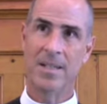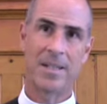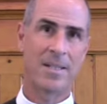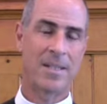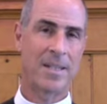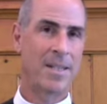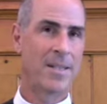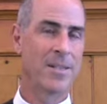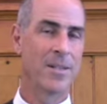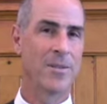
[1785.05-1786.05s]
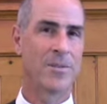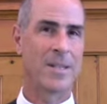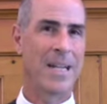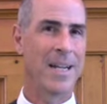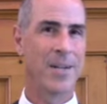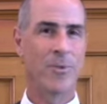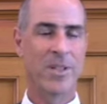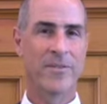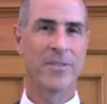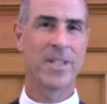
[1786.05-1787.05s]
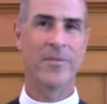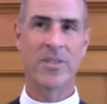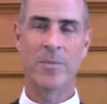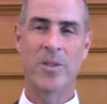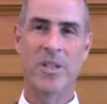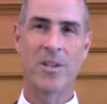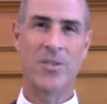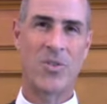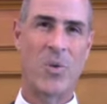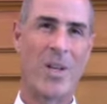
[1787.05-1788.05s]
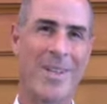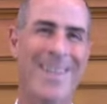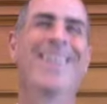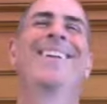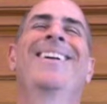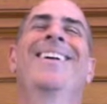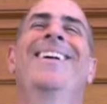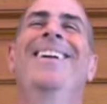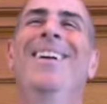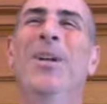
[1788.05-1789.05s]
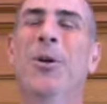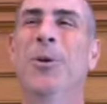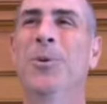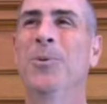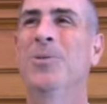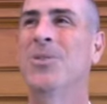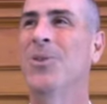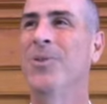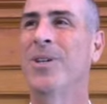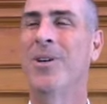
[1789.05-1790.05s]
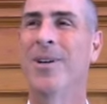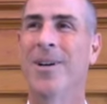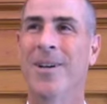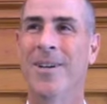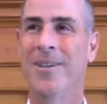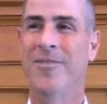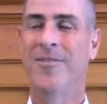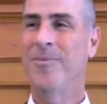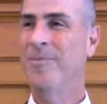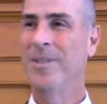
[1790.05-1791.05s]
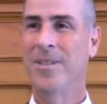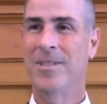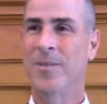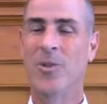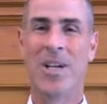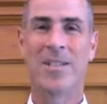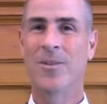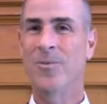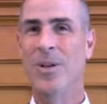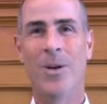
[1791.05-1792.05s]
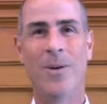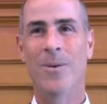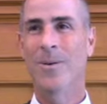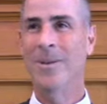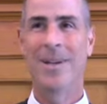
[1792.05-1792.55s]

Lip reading: Because, can I really forgive someone in Australia who stole the car of someone I don't know?